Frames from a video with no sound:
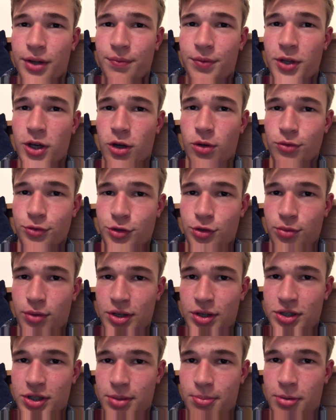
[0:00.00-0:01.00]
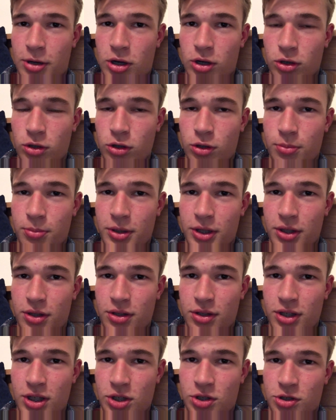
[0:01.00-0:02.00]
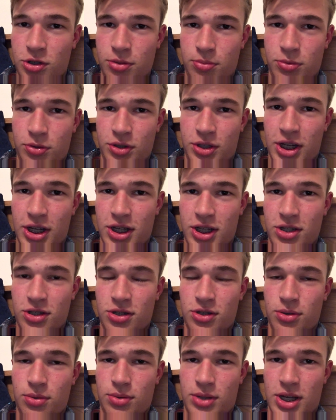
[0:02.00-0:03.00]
the old Jurassic Park lobby that these two boys head into.